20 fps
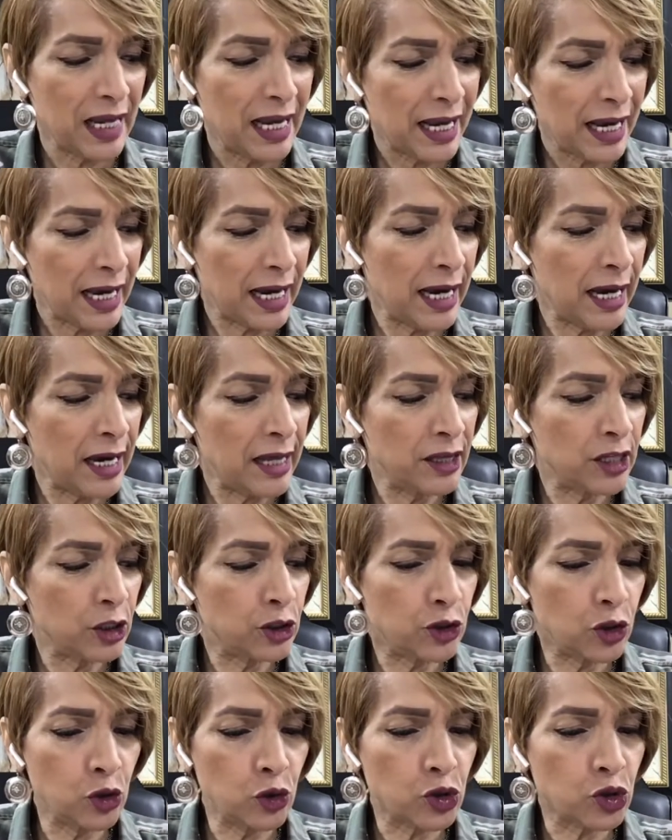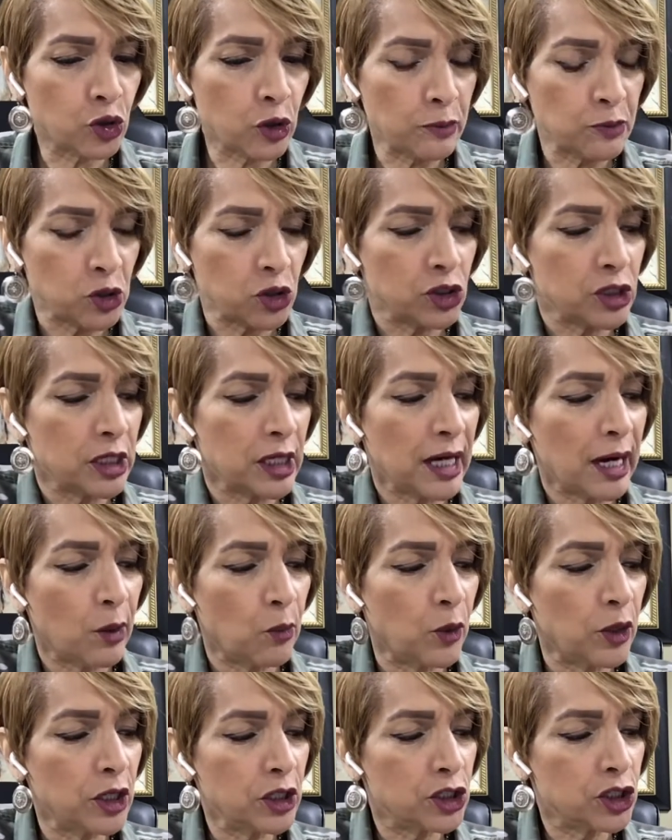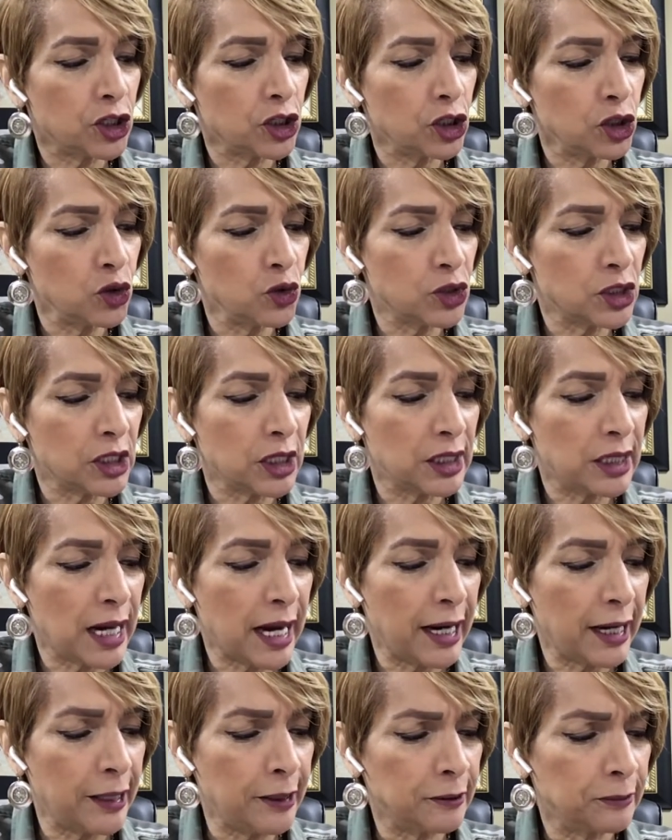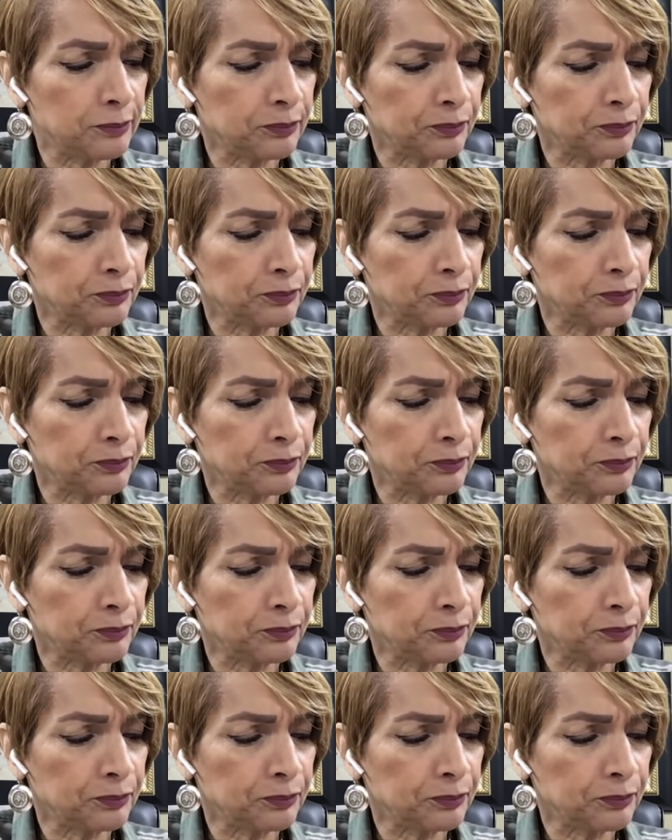And the two scriptures that I wanted to use tonight,